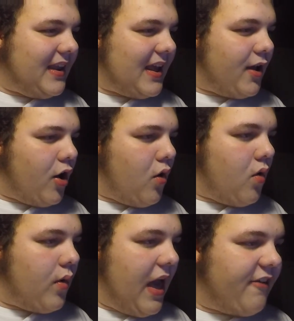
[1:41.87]

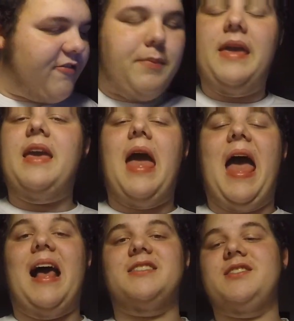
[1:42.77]
Digo FB
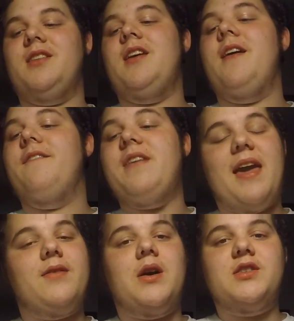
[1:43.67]
asked,
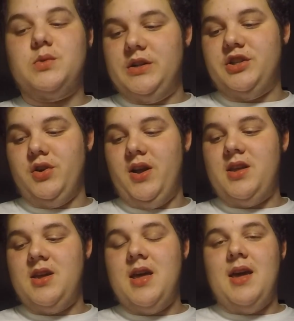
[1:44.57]
fave switch
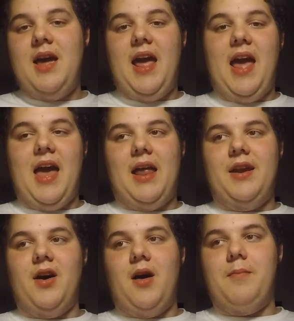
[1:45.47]
trick. And
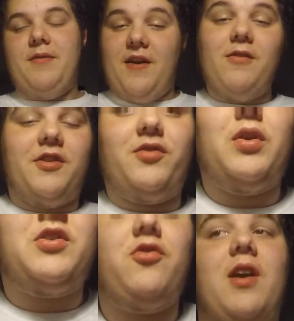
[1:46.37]
my favorite
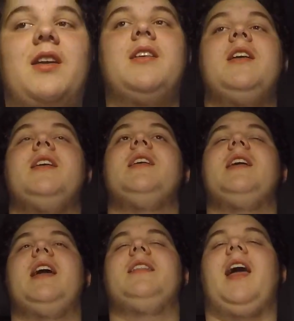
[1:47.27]
switch trick
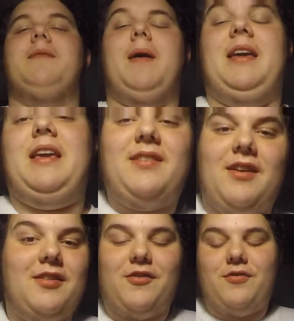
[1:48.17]
and like my
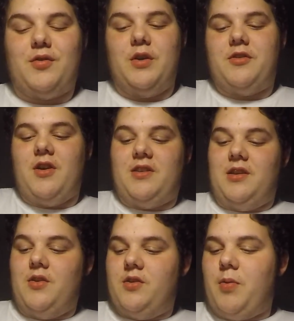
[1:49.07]
easiest switch trick to
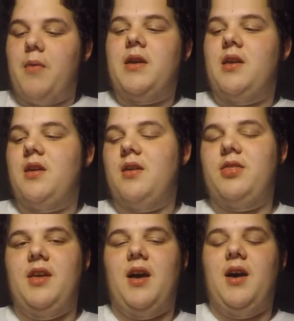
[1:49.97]
do is probably
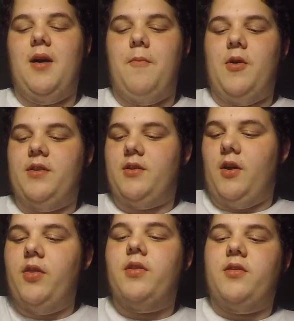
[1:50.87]
the what is it
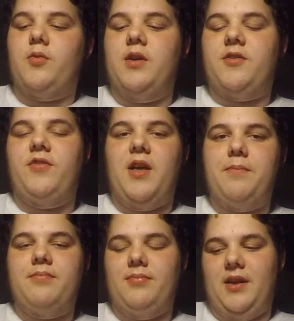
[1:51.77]
called, the switch
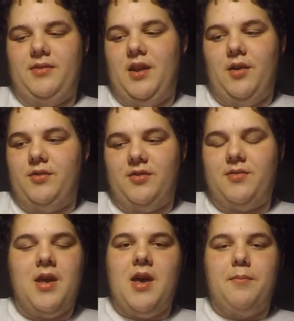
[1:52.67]
flip, like, you know,
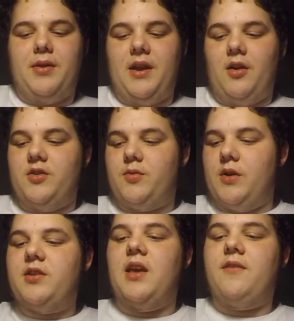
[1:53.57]
just plain old
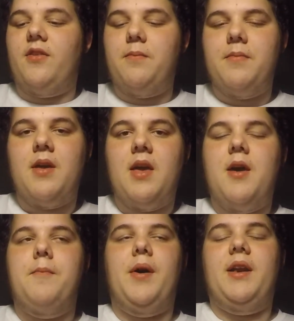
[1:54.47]
switch kick flip.
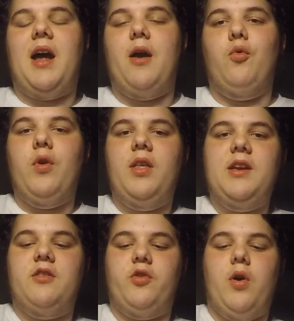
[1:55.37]
But I
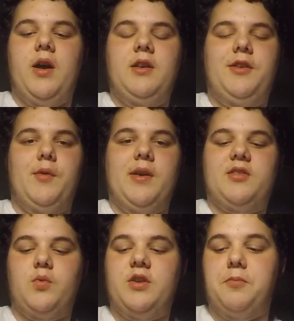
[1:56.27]
really enjoy doing
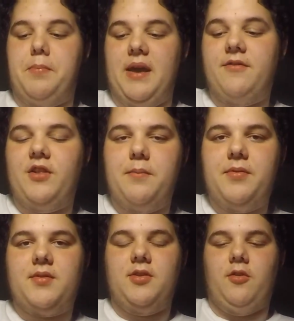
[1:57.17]
switch big
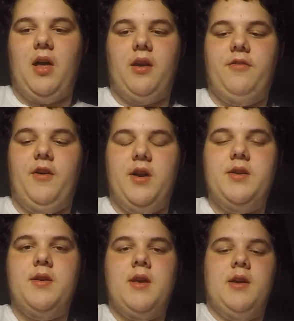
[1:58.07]
flips. They're a lot of fun.